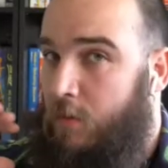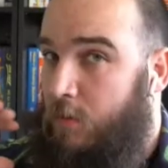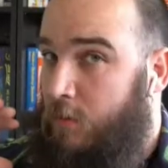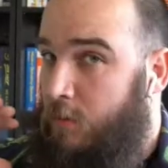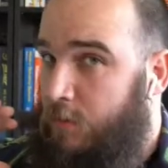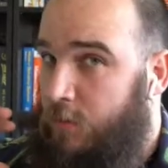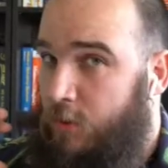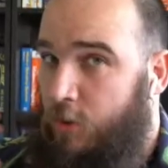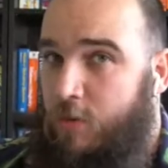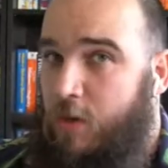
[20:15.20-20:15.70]

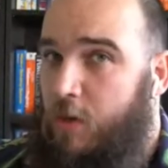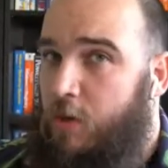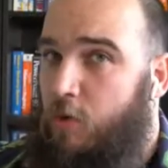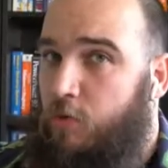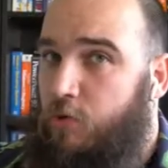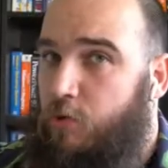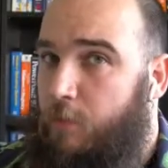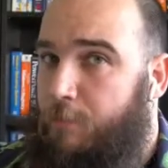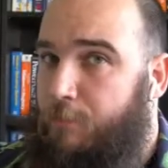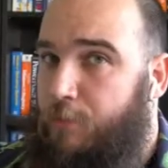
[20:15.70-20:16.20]
You can go
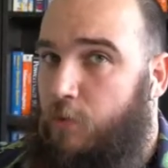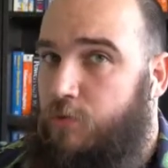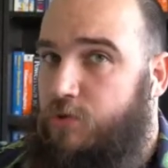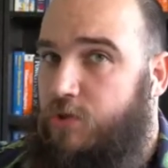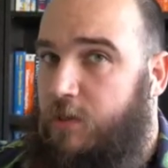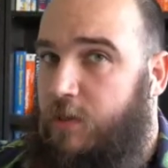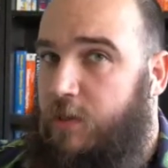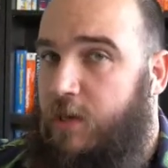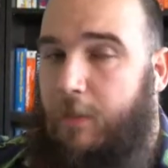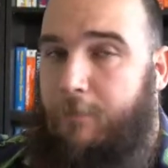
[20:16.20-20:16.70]
to the
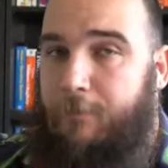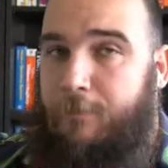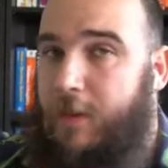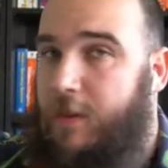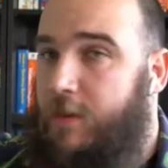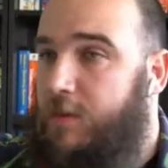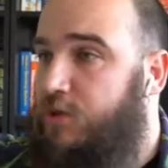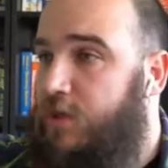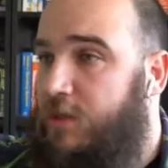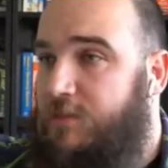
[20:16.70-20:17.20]
Progen GitHub
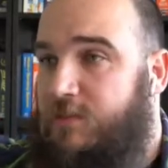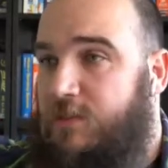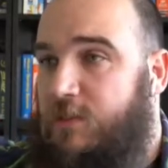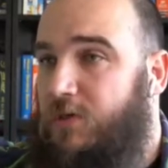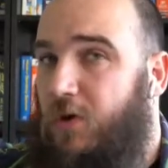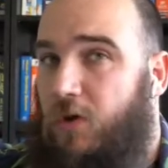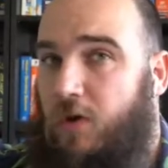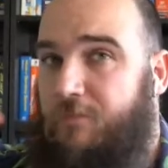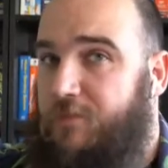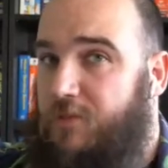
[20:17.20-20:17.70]
page and see
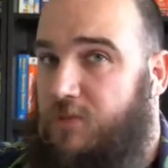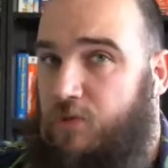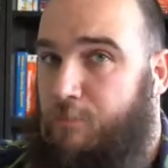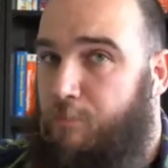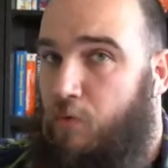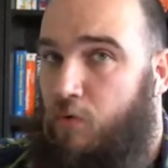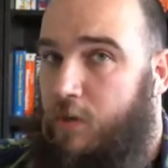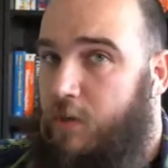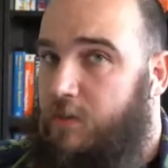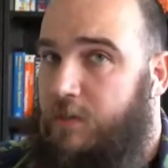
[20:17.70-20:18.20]
all of the
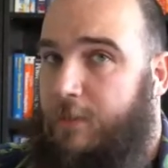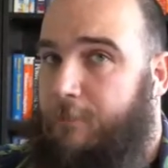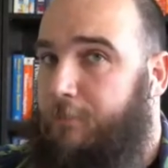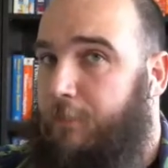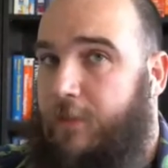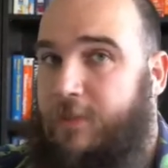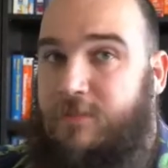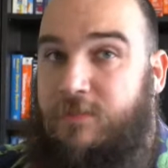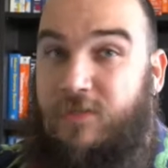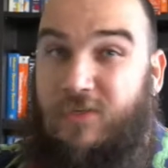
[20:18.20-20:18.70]
supported
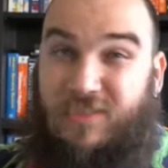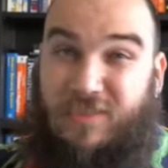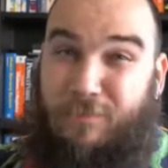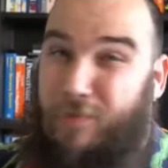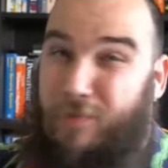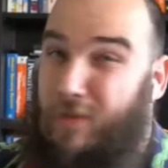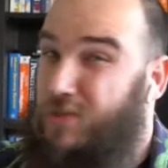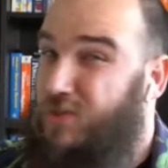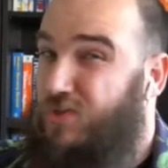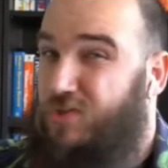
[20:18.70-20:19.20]
templates. There's a
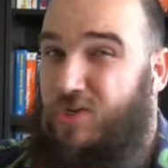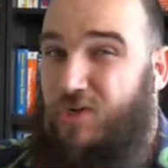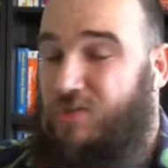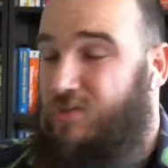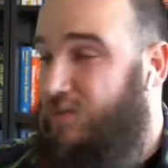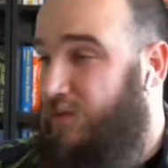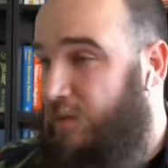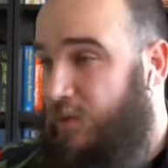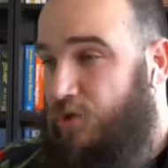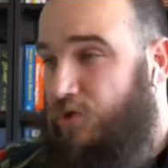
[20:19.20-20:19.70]
bunch. There's
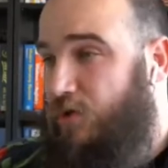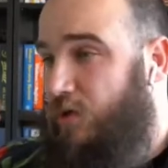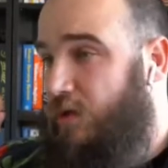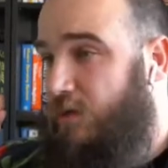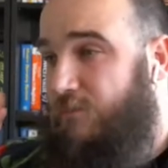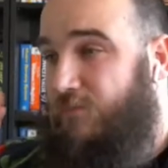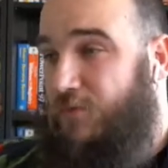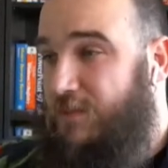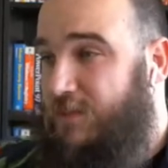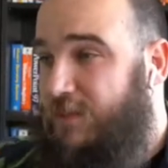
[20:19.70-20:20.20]
literally
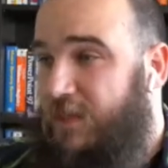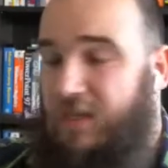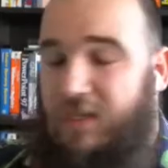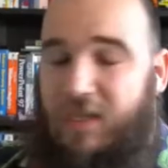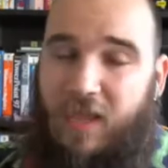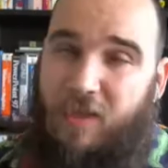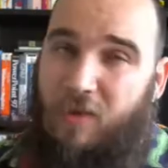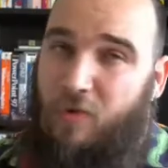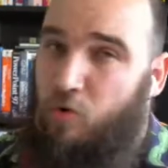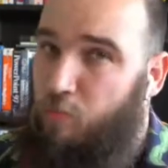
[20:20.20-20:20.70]
for
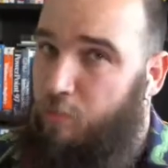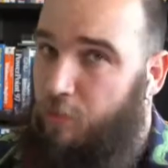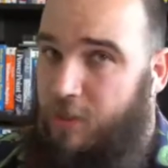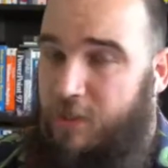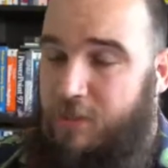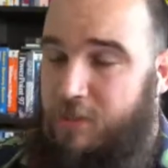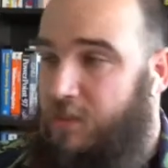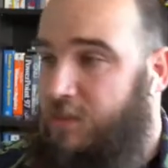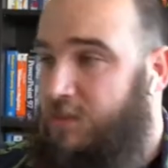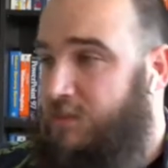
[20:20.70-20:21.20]
CDK,
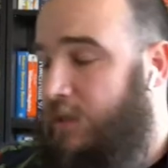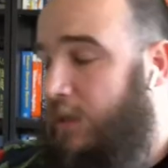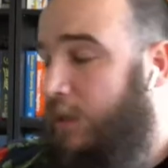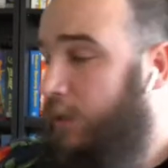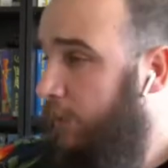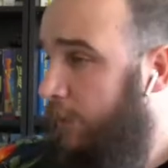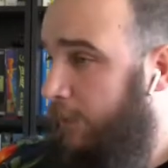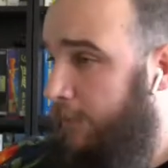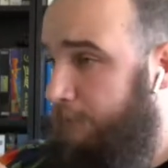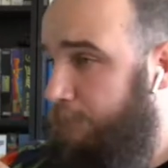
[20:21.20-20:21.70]
Kubernetes.
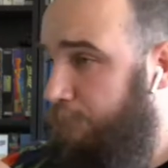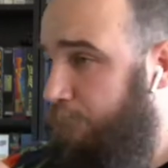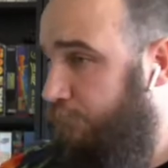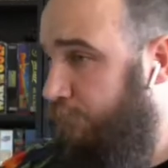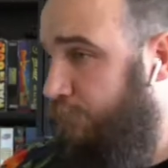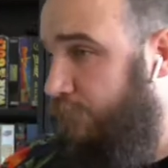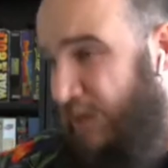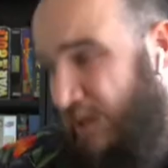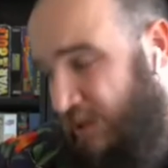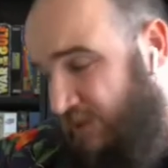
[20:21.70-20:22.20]

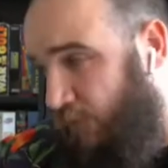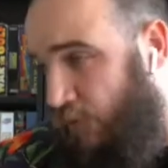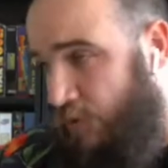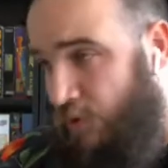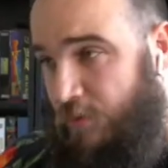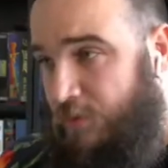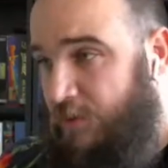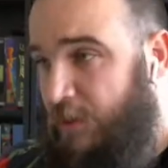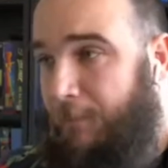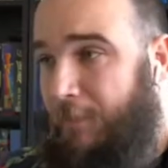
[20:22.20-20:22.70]
There's for
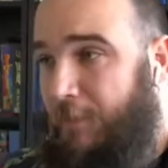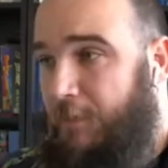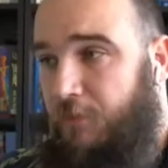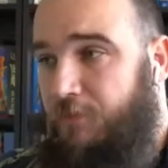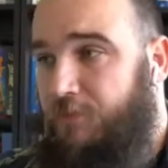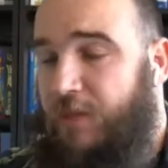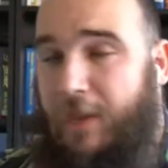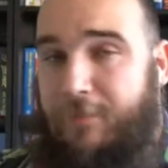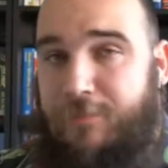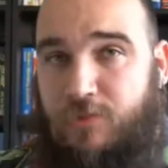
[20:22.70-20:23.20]
your typical
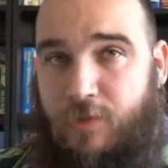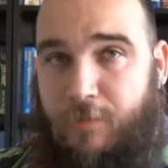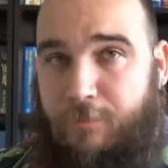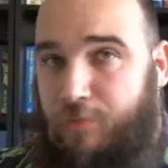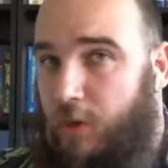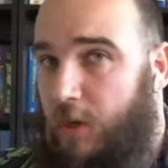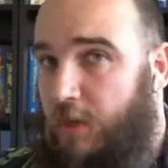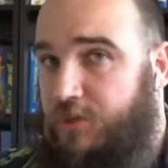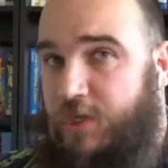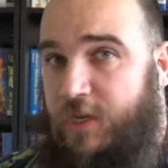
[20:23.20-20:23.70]
TypeScript
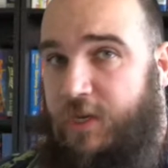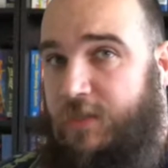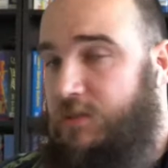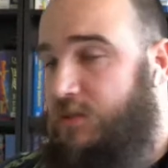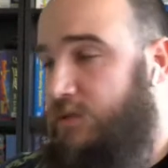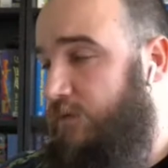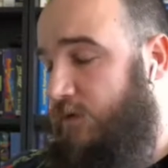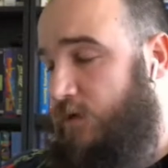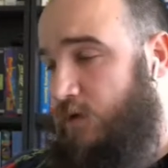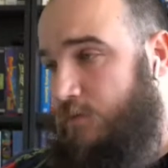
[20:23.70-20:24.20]

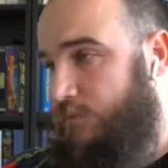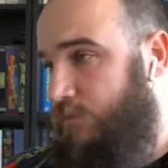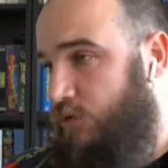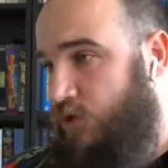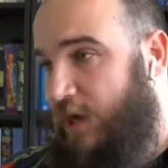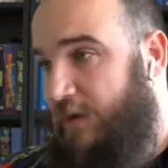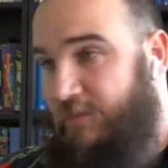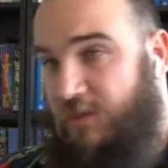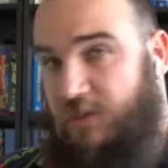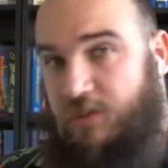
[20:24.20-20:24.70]
projects,
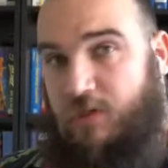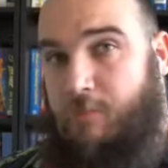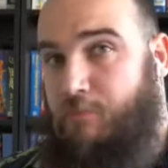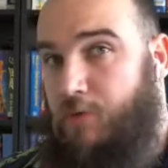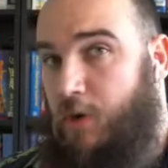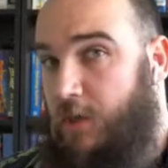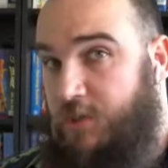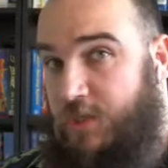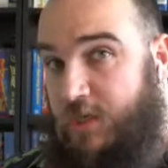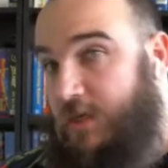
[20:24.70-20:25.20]
JavaScript
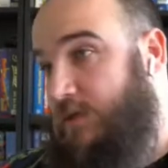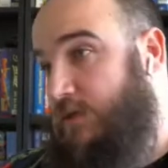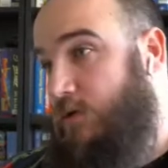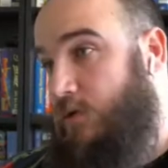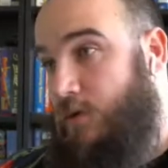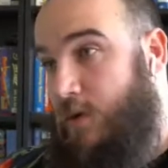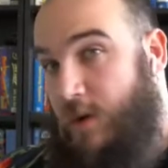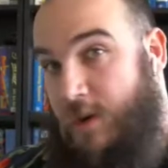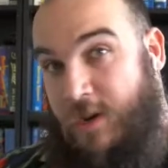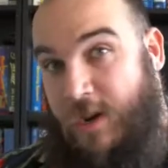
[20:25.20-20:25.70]
projects,
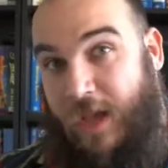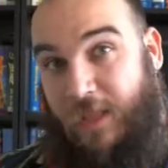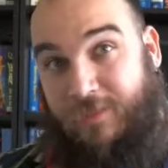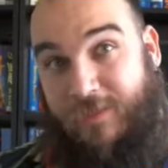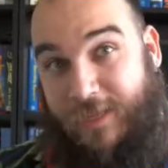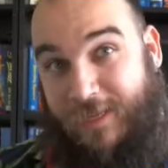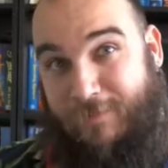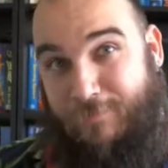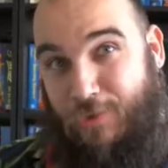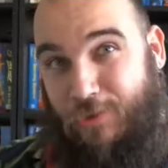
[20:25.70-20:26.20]
so not
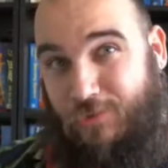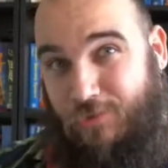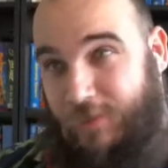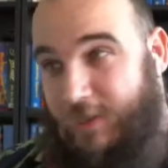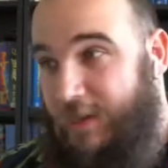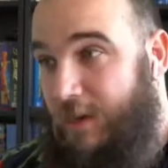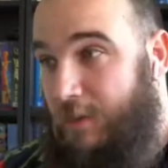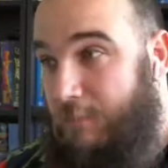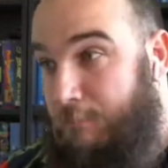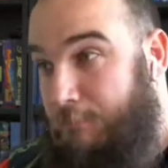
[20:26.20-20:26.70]
AWS
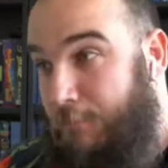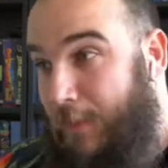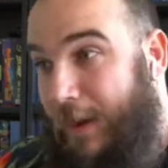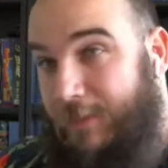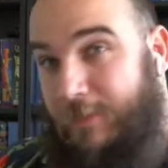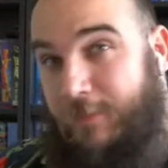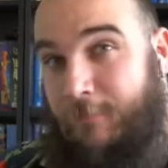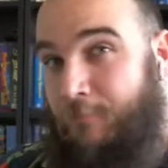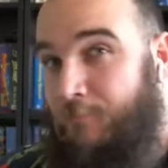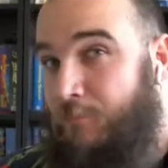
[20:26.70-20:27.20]
related.
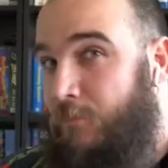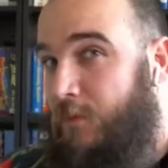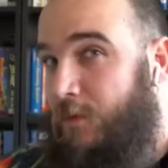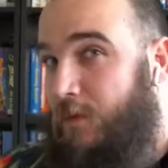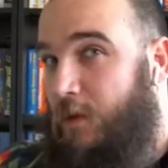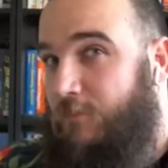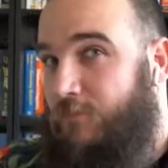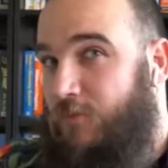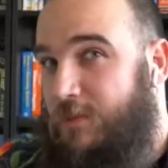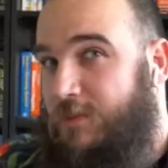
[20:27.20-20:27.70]
But
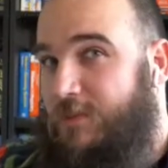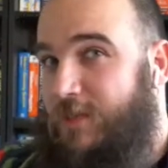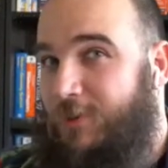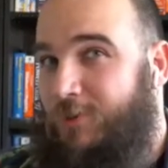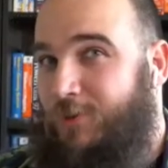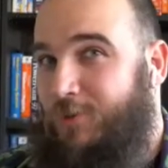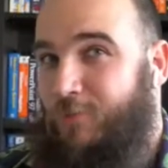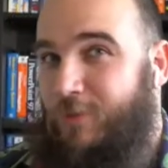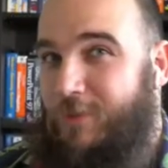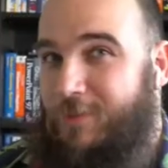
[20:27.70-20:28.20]
if you decide
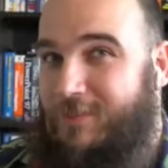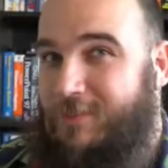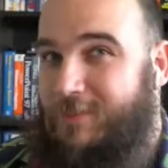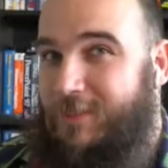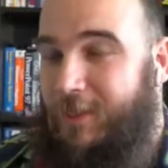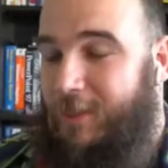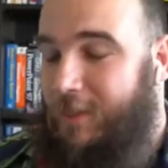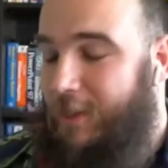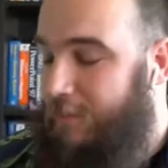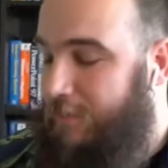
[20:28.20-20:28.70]
to create a
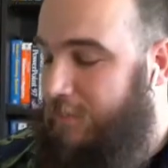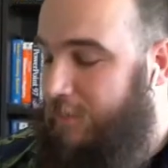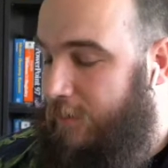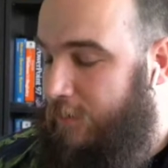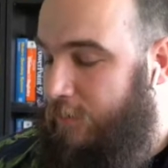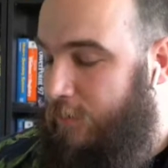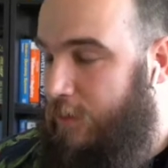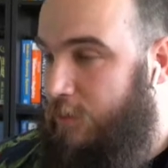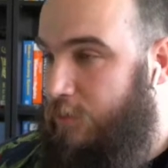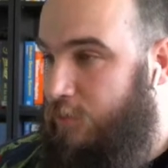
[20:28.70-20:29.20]
CDK thing,
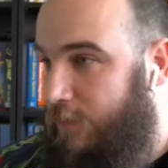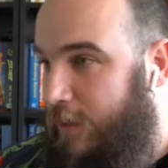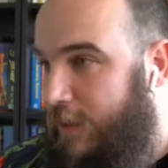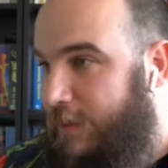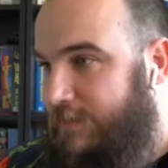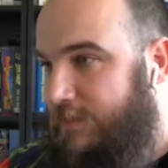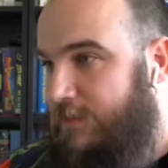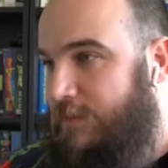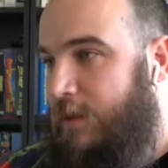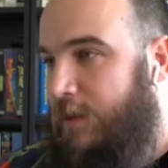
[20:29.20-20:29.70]
you can do this.